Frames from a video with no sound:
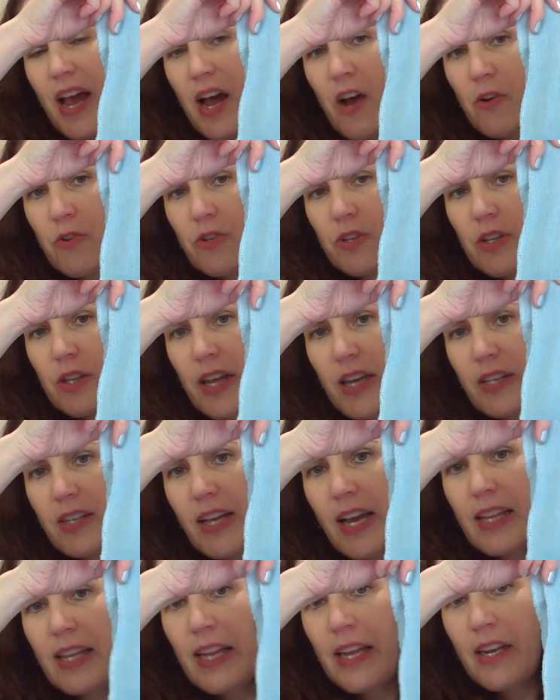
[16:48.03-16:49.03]
count
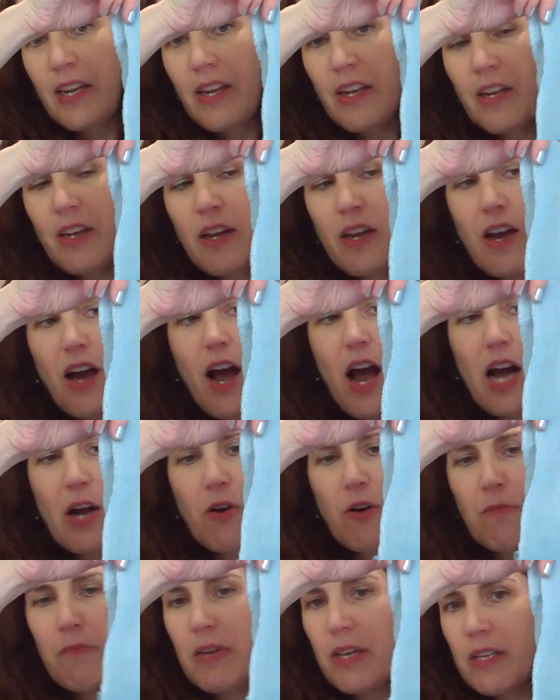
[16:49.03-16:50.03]
Lakeside linen,
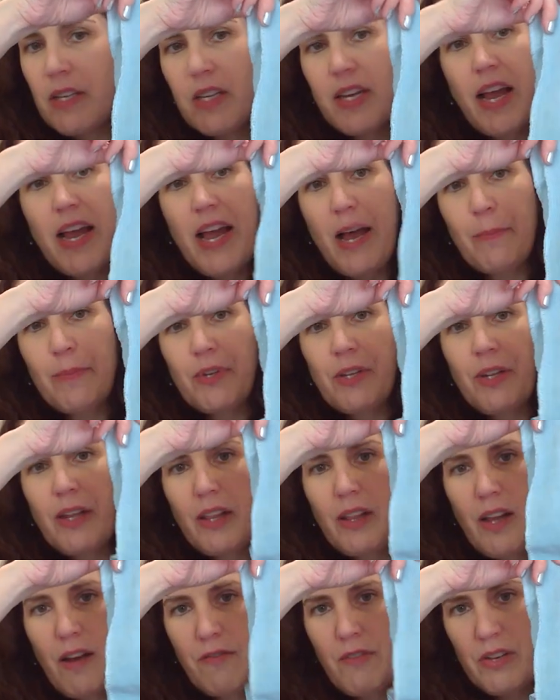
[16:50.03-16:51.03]
aqua mist. I absolutely
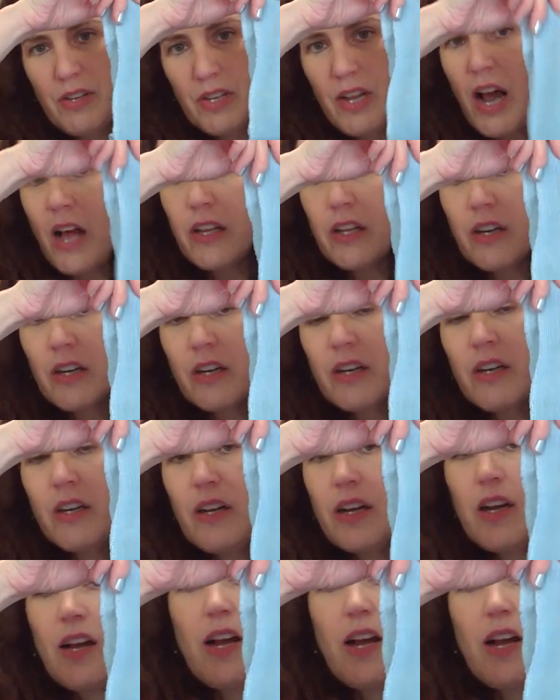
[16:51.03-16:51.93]
love this color.